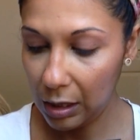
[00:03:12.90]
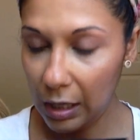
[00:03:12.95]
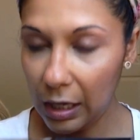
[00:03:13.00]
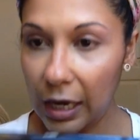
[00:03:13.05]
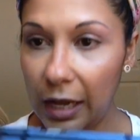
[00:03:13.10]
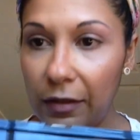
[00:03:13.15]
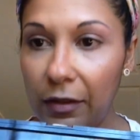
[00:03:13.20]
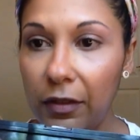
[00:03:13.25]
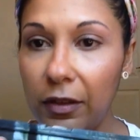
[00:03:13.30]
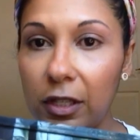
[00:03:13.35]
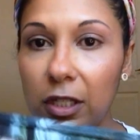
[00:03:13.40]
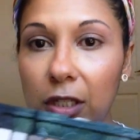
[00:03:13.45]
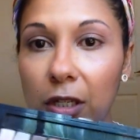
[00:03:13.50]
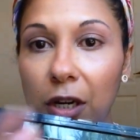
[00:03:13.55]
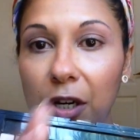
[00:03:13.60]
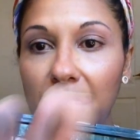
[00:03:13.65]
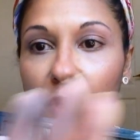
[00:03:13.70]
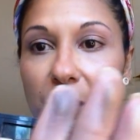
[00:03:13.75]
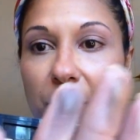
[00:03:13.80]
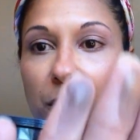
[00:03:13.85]
and then this
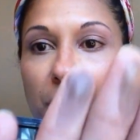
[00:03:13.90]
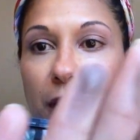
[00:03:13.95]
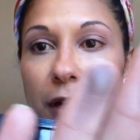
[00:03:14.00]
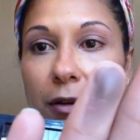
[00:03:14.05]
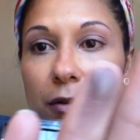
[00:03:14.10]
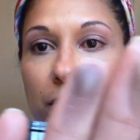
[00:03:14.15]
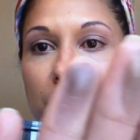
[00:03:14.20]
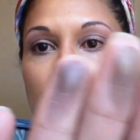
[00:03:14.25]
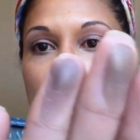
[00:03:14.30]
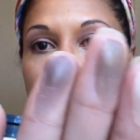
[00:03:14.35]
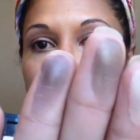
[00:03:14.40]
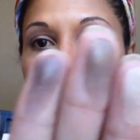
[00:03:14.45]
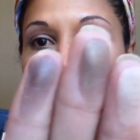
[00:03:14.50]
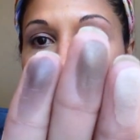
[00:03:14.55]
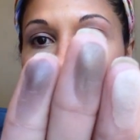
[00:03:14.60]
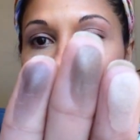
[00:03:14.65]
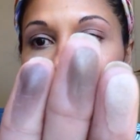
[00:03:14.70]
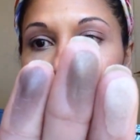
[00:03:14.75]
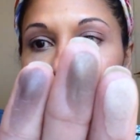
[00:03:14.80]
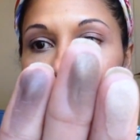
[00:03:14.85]
darker brown.
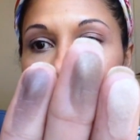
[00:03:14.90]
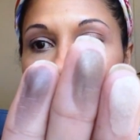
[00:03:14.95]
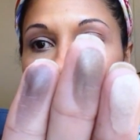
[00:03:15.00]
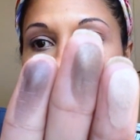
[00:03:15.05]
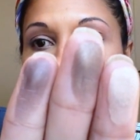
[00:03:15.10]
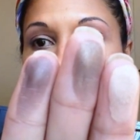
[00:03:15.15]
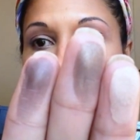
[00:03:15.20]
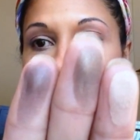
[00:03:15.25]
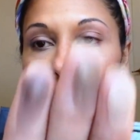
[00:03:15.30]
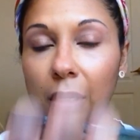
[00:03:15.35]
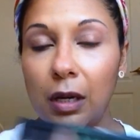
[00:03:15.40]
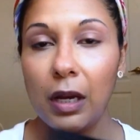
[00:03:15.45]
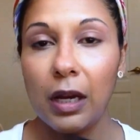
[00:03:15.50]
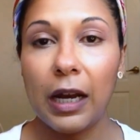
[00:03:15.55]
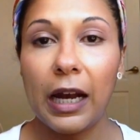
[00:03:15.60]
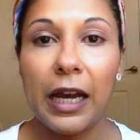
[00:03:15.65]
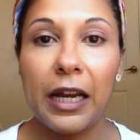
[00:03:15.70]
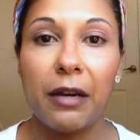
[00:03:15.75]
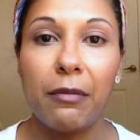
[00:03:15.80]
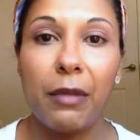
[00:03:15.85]

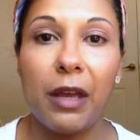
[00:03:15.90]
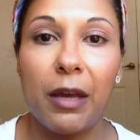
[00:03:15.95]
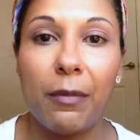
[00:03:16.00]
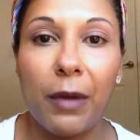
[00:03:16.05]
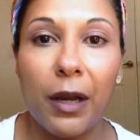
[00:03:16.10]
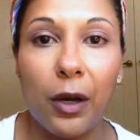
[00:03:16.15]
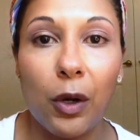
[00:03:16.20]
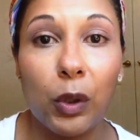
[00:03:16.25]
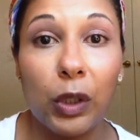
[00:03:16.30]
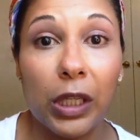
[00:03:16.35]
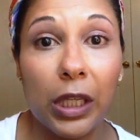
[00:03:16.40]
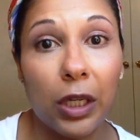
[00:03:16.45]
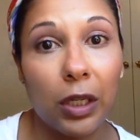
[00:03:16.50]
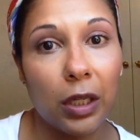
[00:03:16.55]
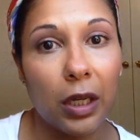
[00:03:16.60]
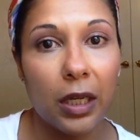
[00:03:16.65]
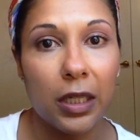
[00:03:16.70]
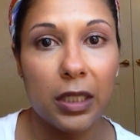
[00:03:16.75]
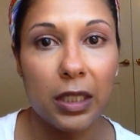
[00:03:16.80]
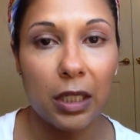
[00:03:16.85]
Kind of make my own little
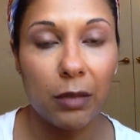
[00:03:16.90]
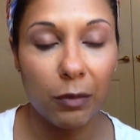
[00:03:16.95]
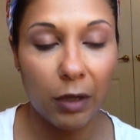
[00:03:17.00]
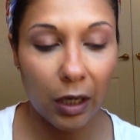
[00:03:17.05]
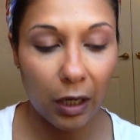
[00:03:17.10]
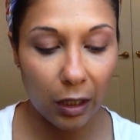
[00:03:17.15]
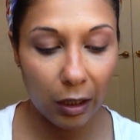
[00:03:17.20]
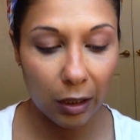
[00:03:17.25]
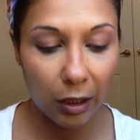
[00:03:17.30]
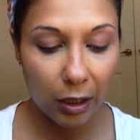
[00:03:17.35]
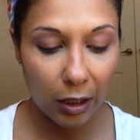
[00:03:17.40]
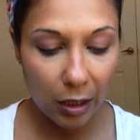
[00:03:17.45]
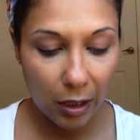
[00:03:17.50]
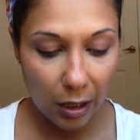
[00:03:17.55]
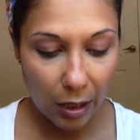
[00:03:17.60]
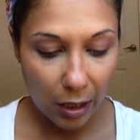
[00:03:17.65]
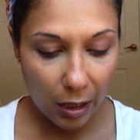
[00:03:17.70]
custom color.